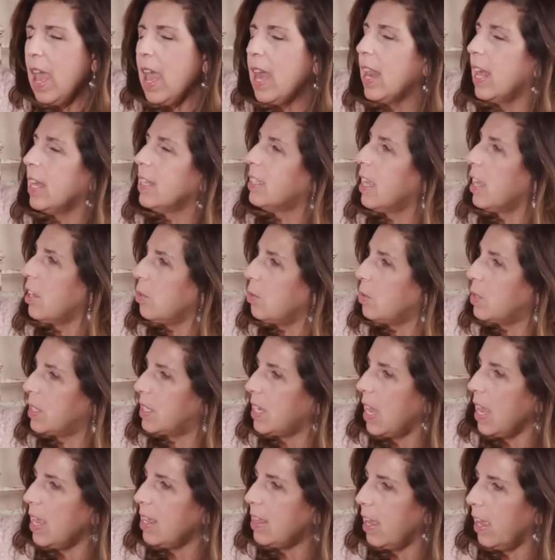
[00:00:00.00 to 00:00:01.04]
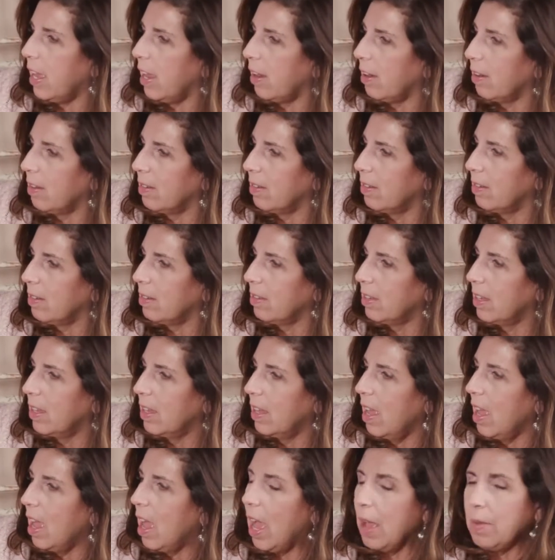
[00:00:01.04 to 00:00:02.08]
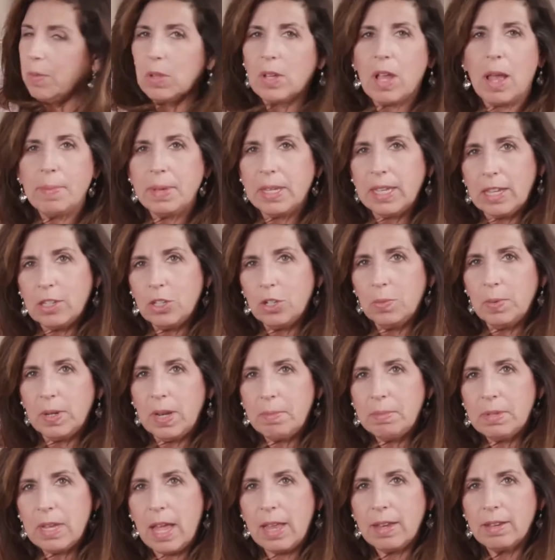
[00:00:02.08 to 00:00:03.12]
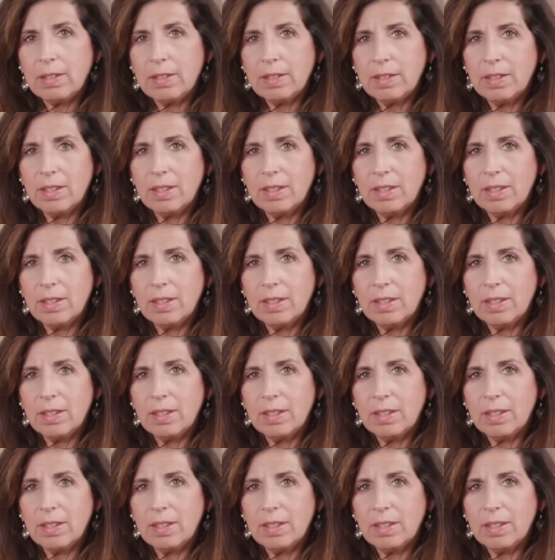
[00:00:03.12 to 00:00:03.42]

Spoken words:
And I say, you stay there. I will come and get you when I'm done.